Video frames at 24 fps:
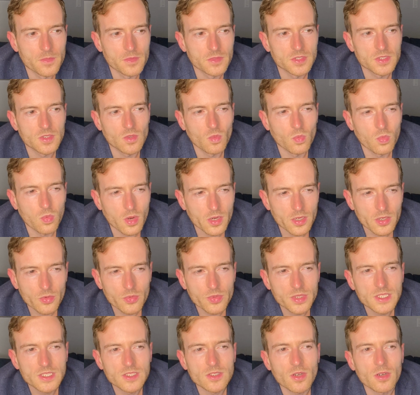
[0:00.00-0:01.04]
So, what are
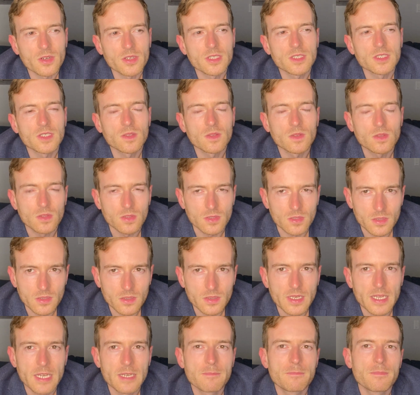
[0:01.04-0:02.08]
we starting to
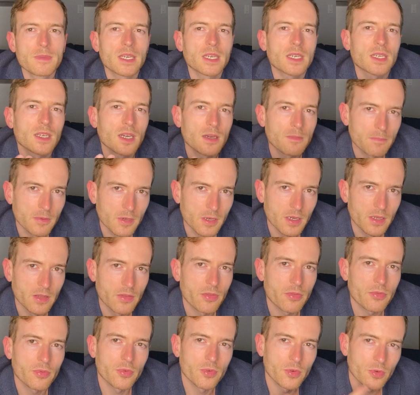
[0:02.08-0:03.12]
learn and pick up on
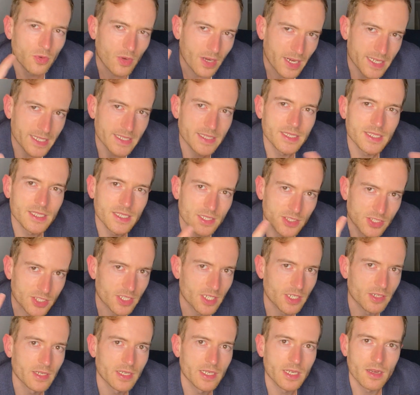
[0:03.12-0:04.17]
through idea
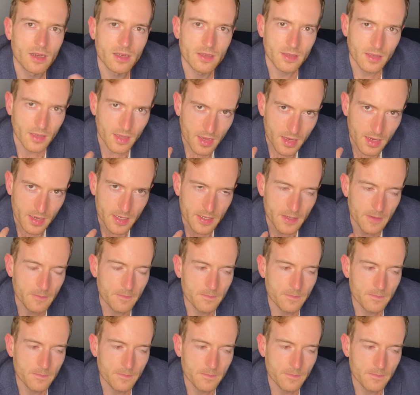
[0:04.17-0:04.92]
sharing online?